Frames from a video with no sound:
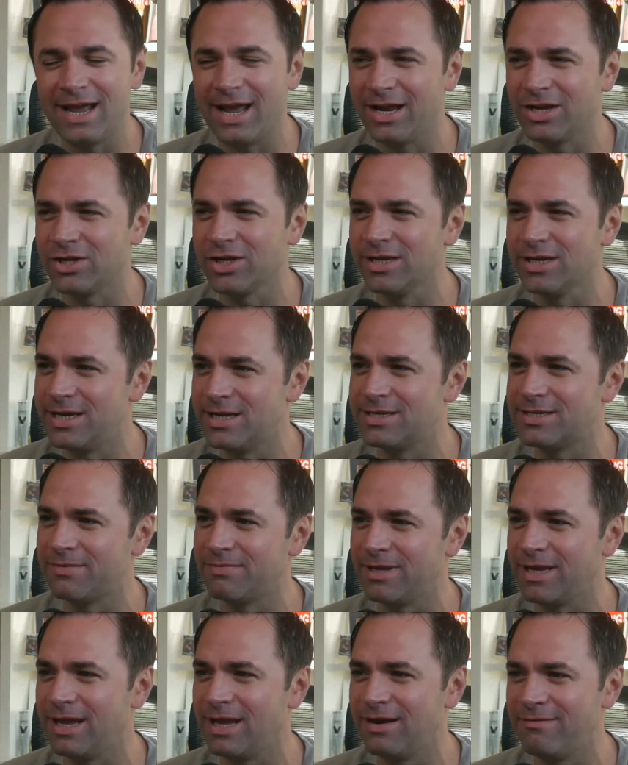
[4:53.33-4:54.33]
actually did
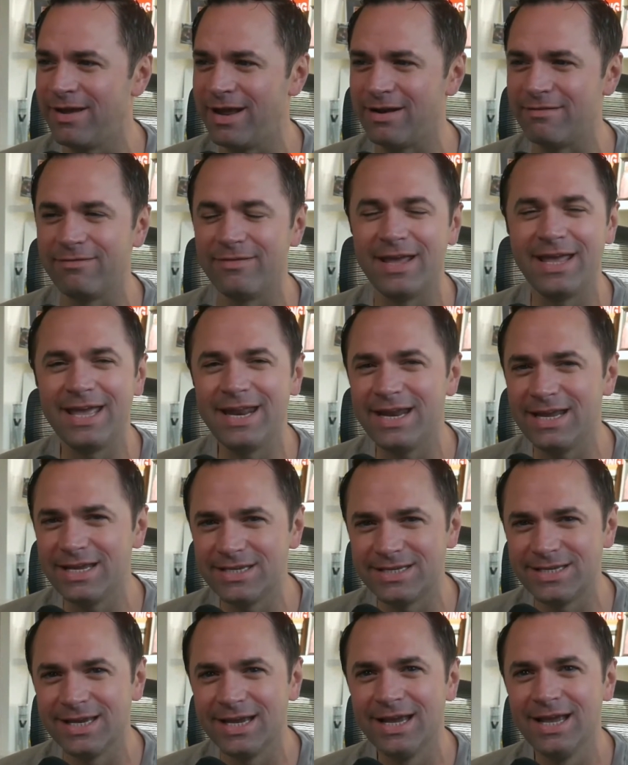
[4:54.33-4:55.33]
something innovative?
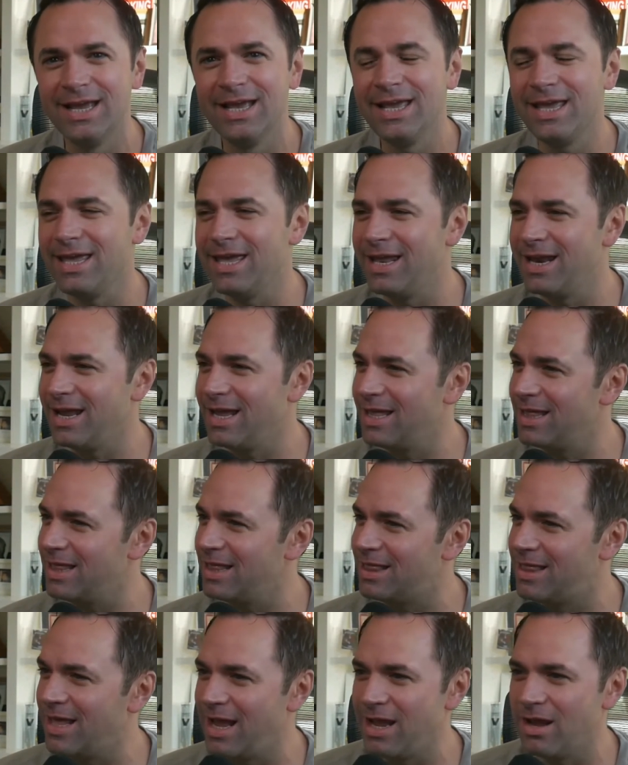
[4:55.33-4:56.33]

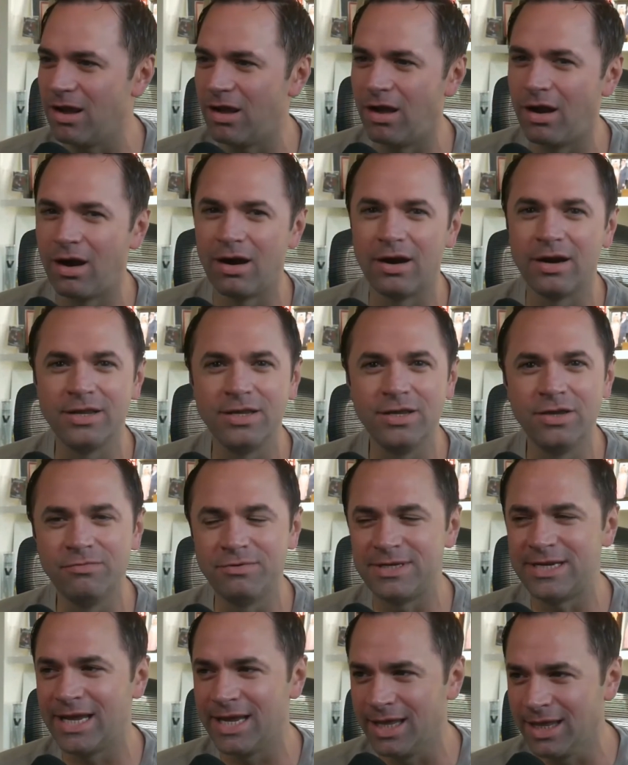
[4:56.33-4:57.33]
They are a
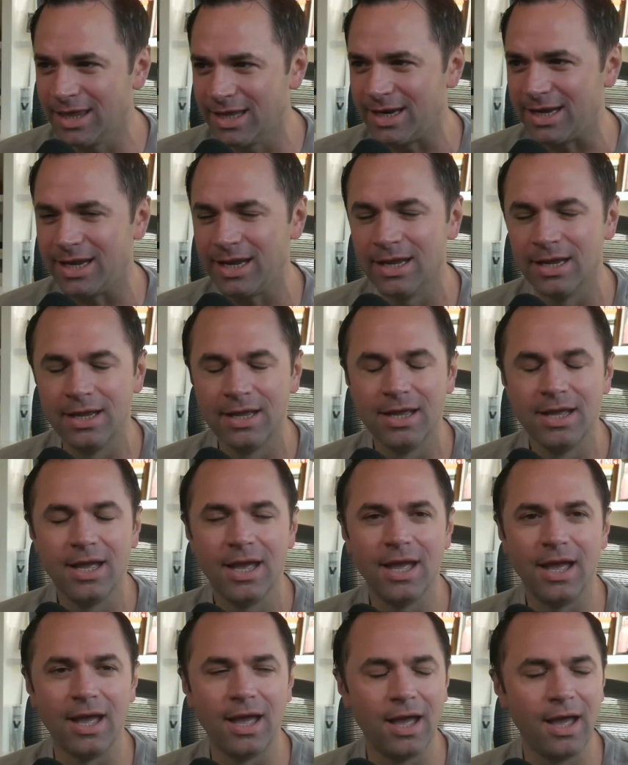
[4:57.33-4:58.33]
utility.
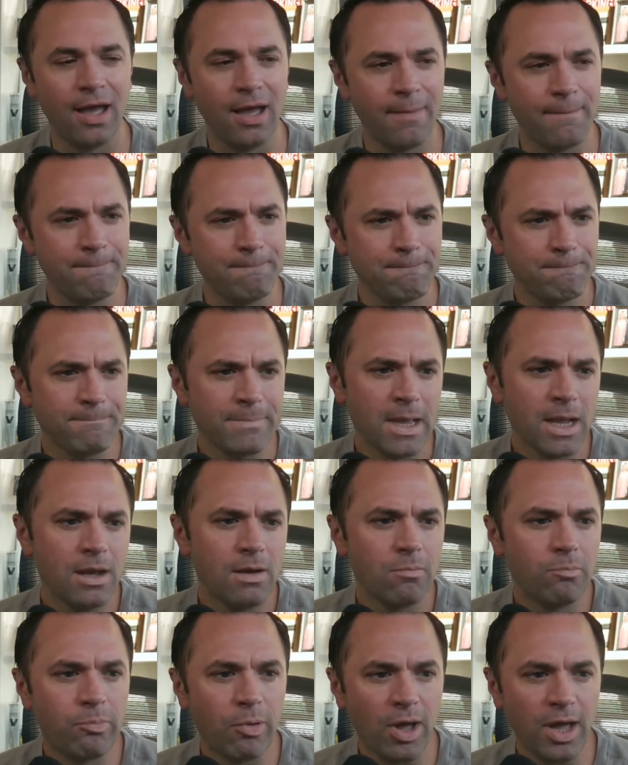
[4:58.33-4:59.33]

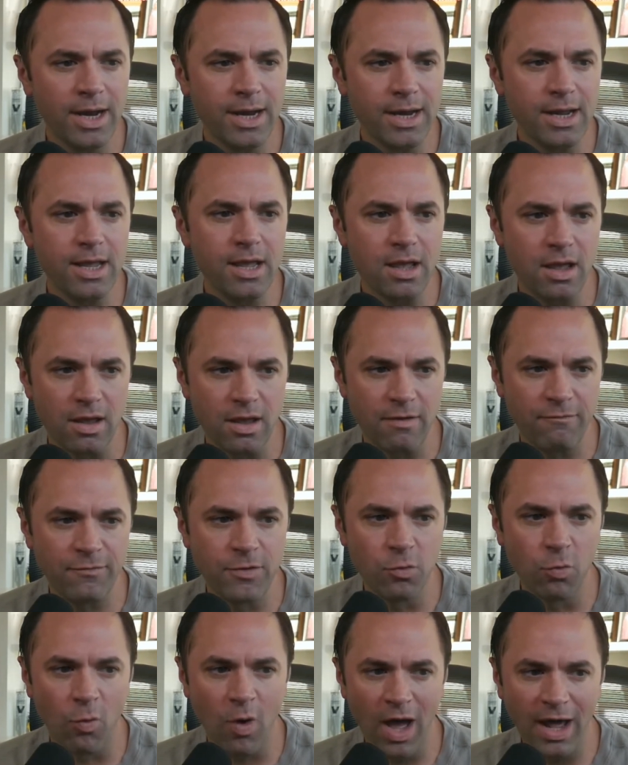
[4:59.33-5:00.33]
But if
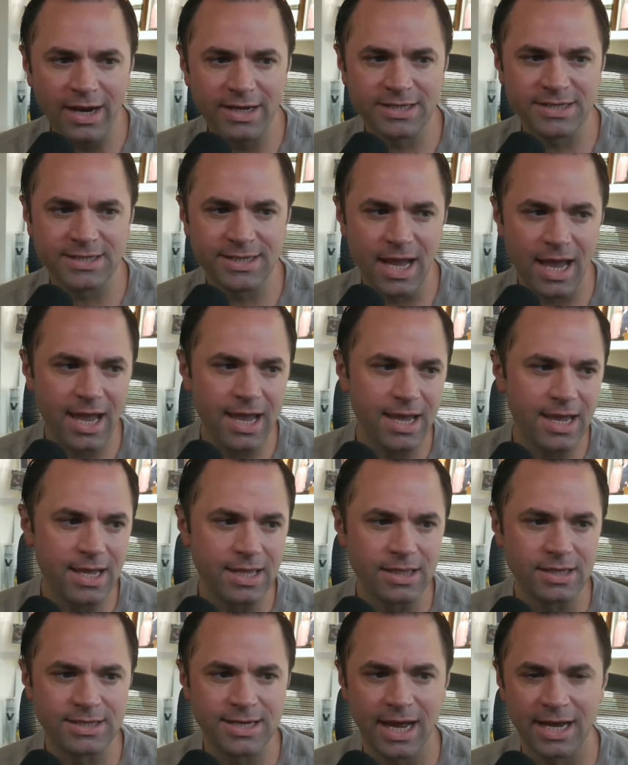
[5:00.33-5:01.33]
you want to stay in
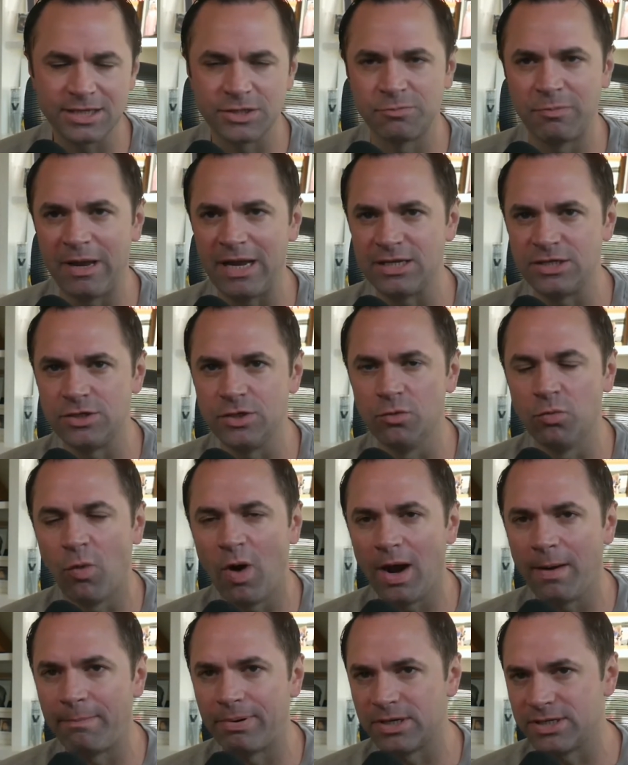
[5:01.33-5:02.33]
the tech space, you
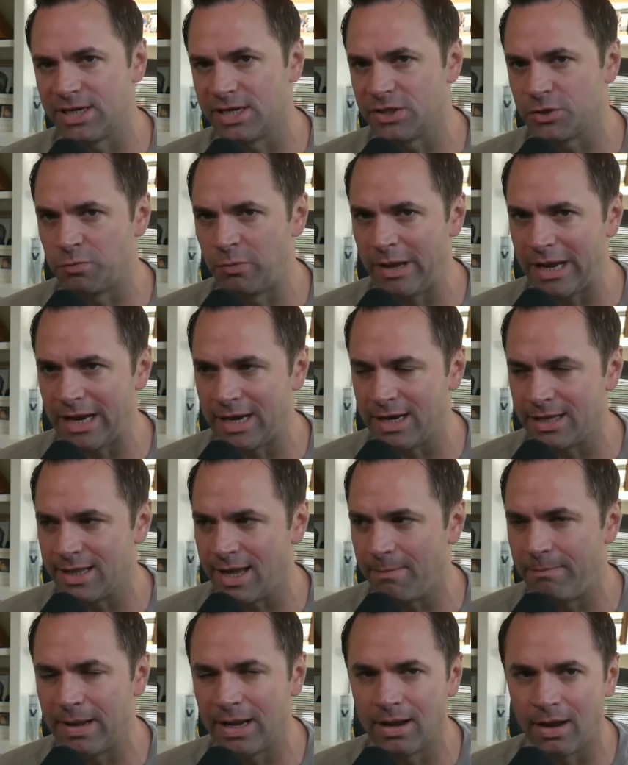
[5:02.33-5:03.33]
want to participate in
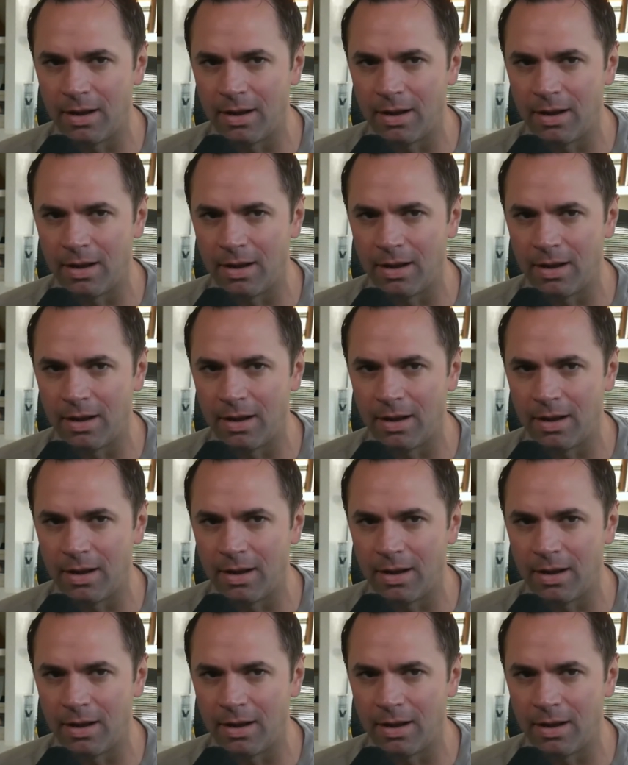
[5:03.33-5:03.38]
that big